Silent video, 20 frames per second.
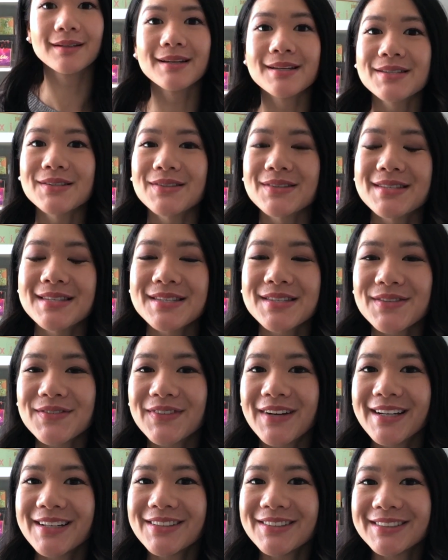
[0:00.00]
So this is the
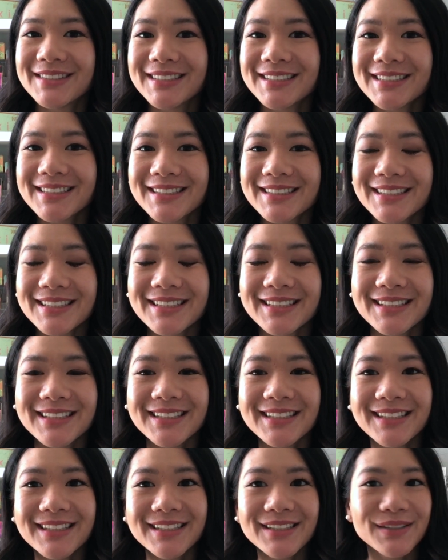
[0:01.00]
final look.
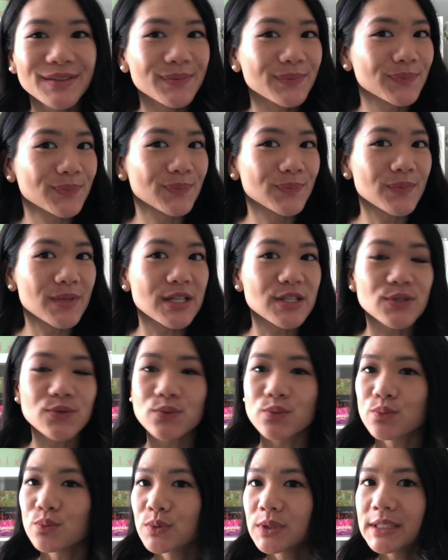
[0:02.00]
It's
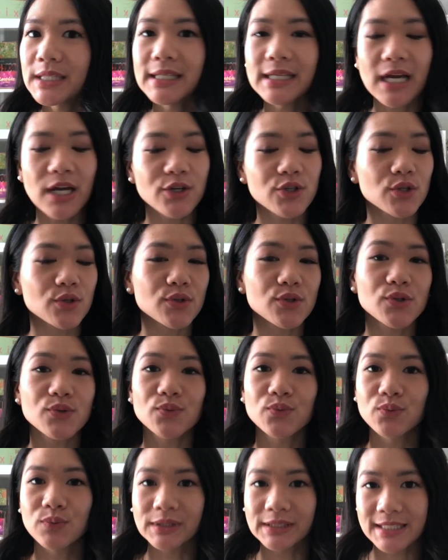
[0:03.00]
really natural, it's
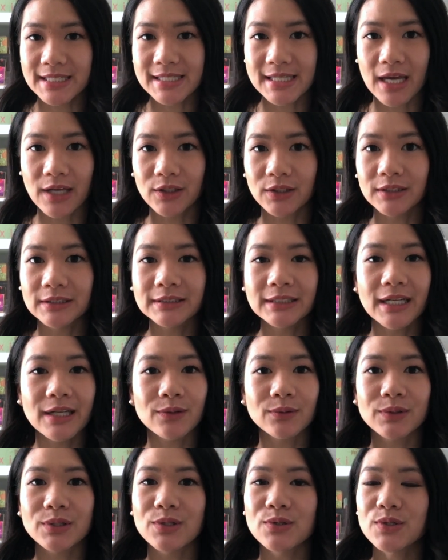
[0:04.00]
really subtle. I
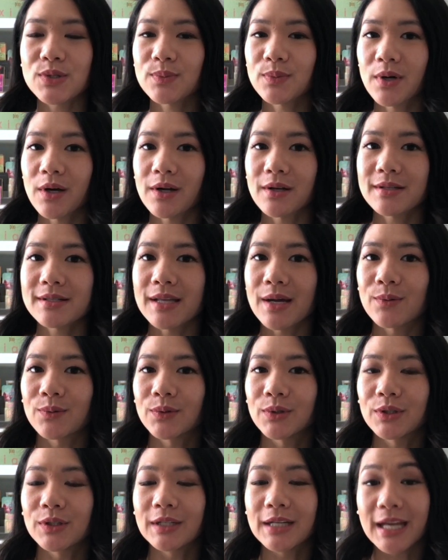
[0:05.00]
only use the products that
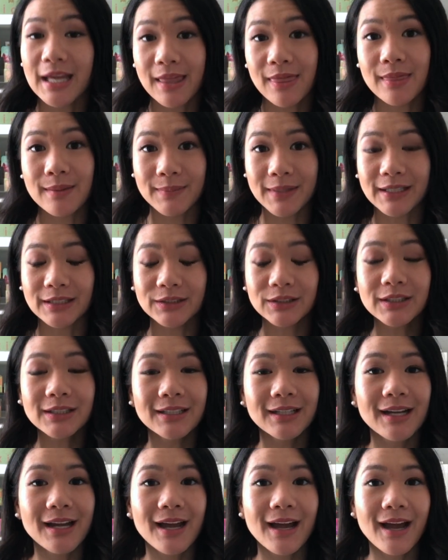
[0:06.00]
were in the mailer.
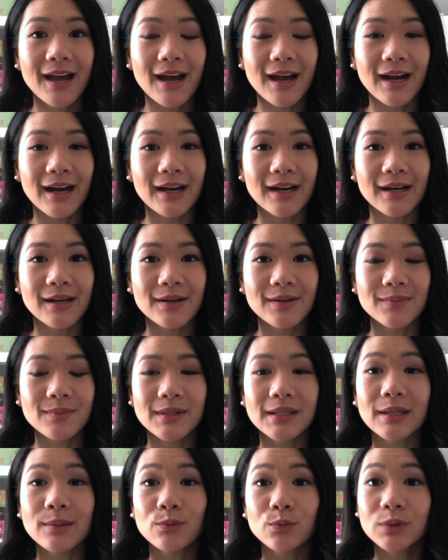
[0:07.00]

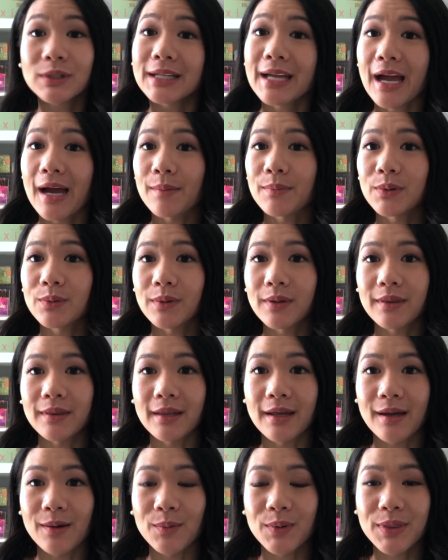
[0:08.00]
And I'm really happy with
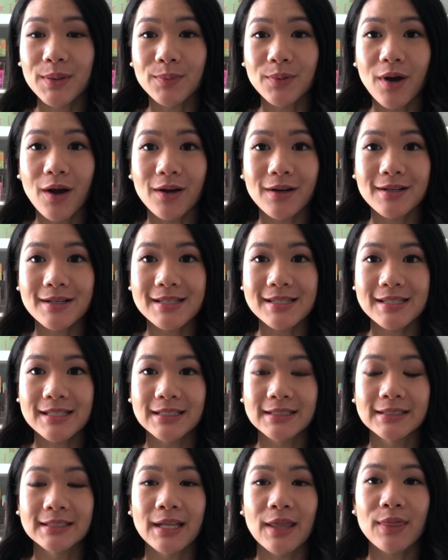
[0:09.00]
the products
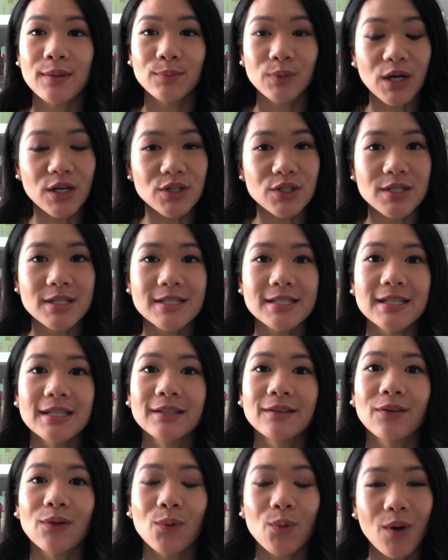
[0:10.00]
and the brushes
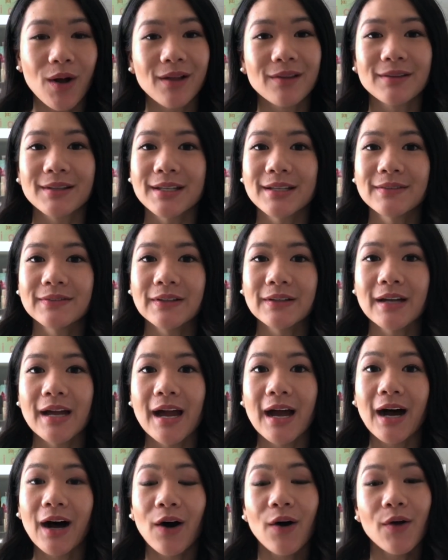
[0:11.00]
and the quality of it,
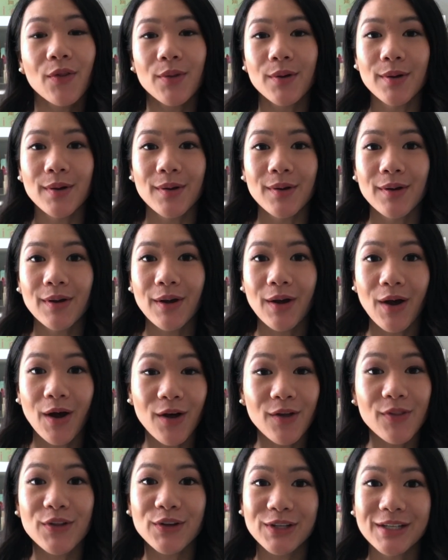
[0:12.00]
all
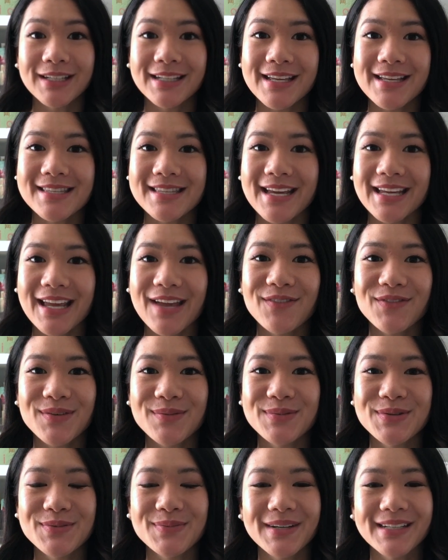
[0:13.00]
the goodies that came
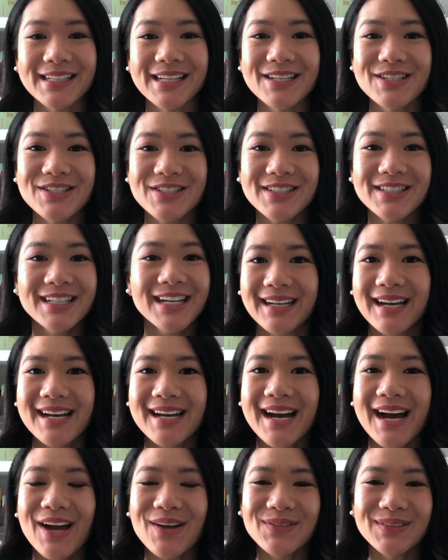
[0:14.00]
from Nude by Nature.
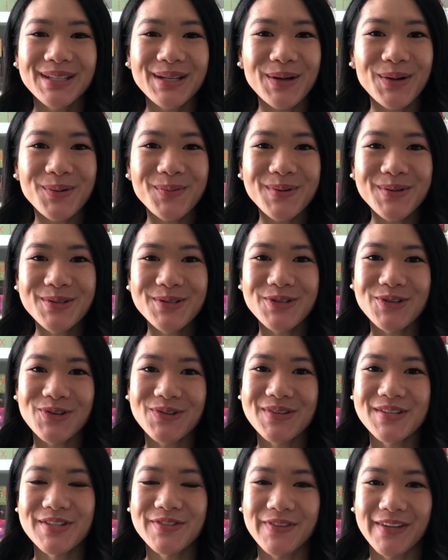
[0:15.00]
I really hope you enjoyed
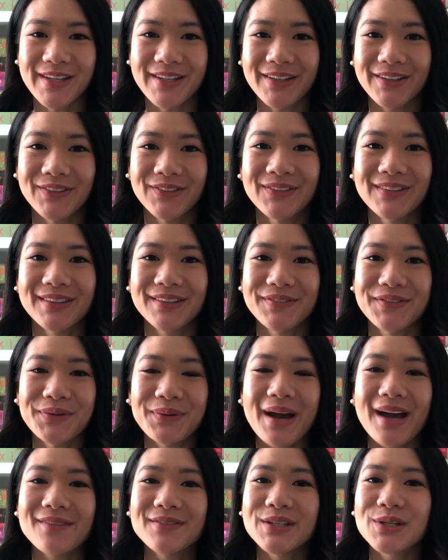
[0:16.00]
this video. If you
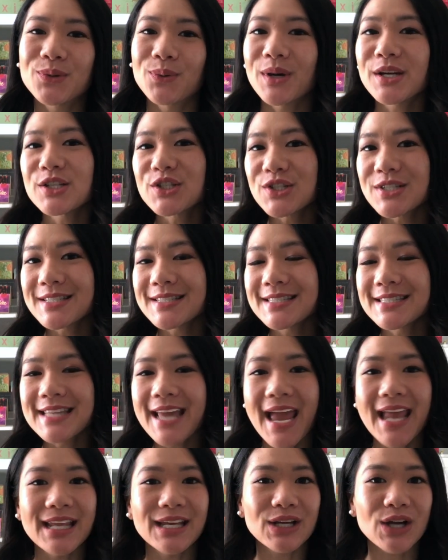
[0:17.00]
have any questions,
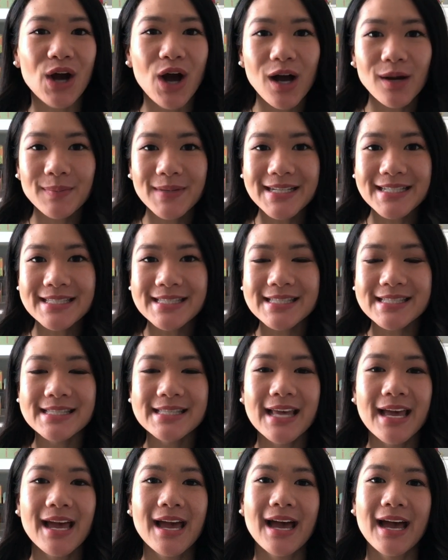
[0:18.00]
any
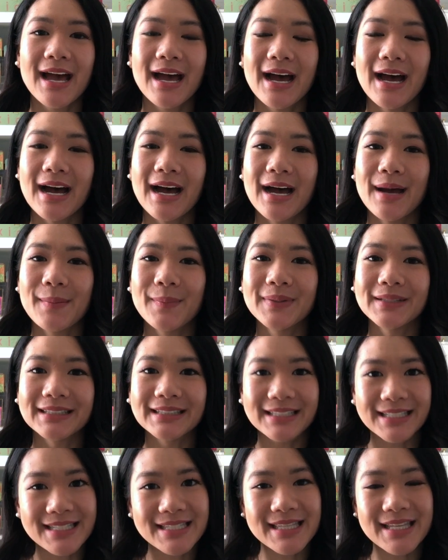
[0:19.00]
comments,
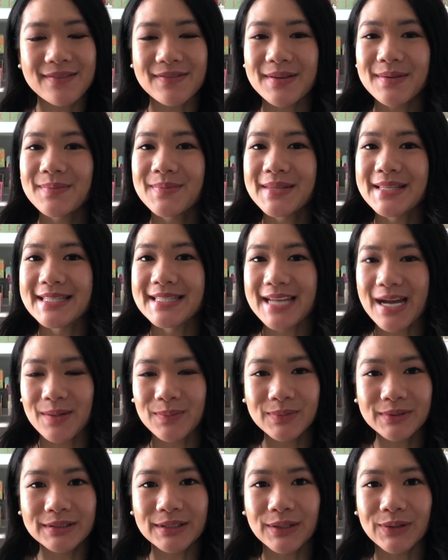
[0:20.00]
please leave them down
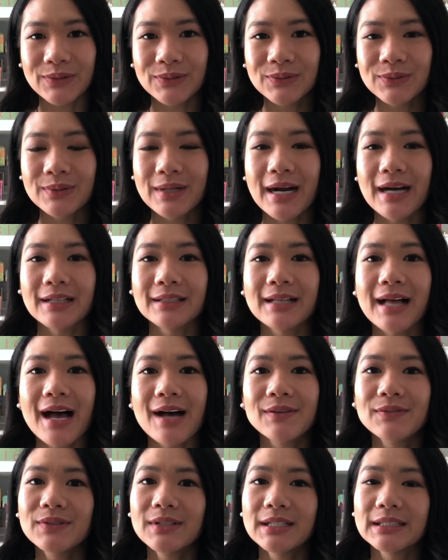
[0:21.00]
below. I'll
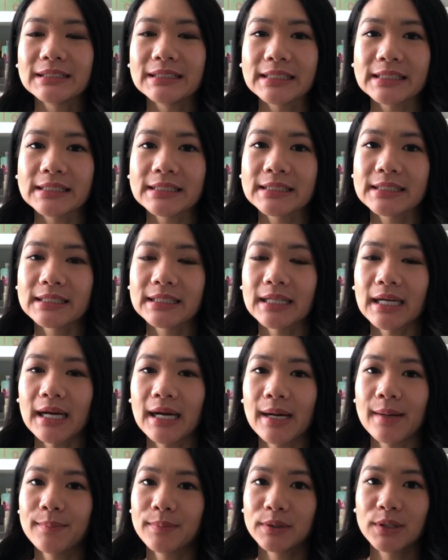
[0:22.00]
have a link
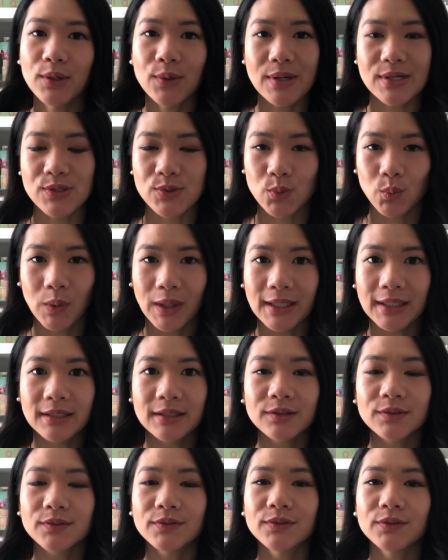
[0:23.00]
below as
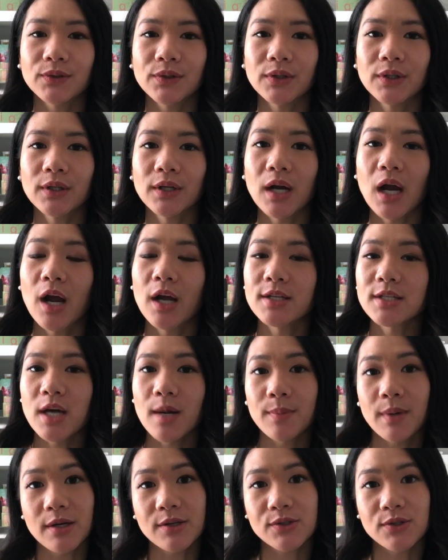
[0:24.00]
well for our
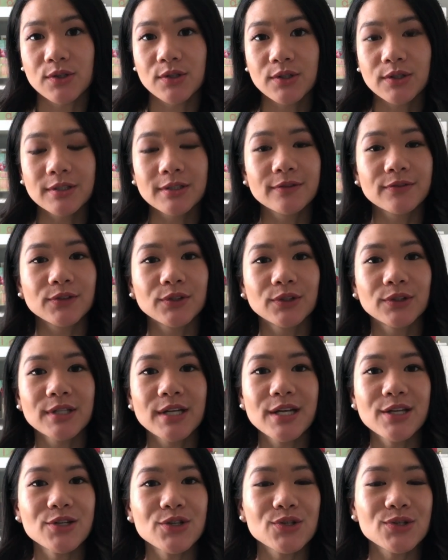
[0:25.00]
Topbox Circle if you're
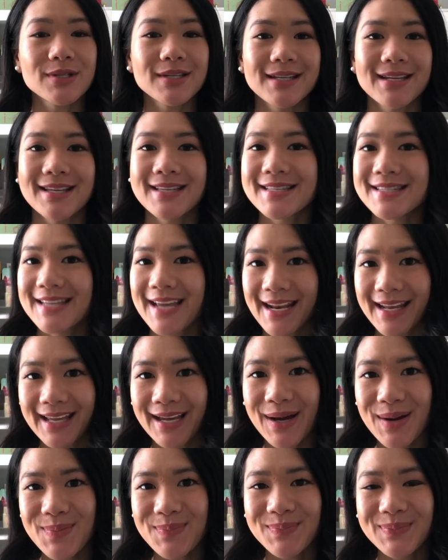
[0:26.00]
interested in signing
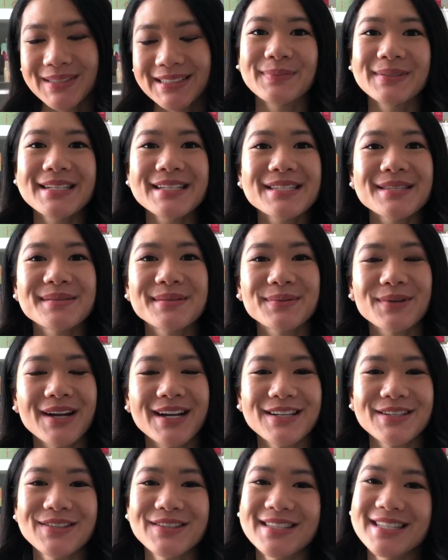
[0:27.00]
up. Please
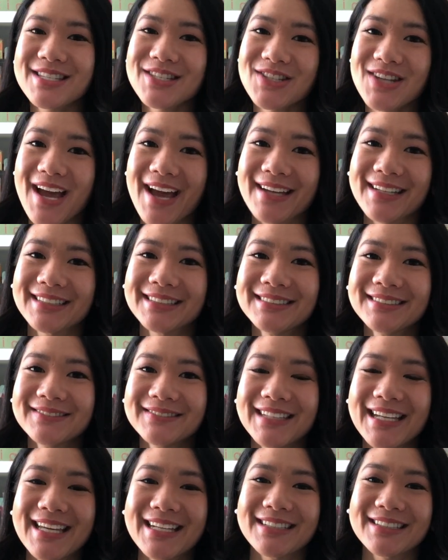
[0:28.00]
subscribe to this channel
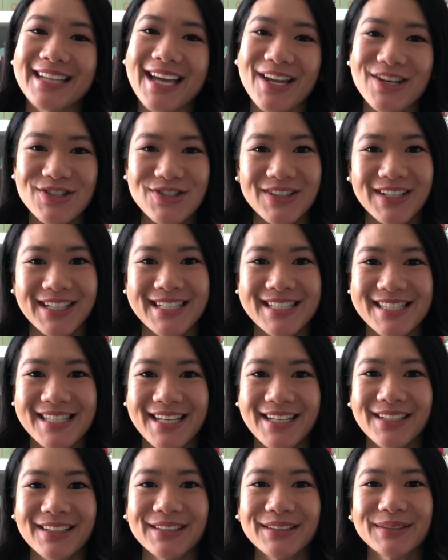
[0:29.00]
and I'll catch you guys
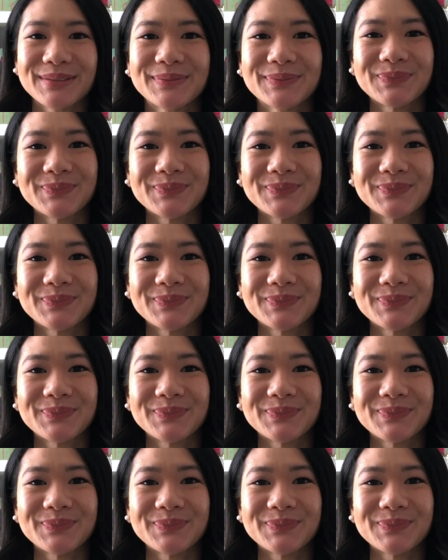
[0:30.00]
later.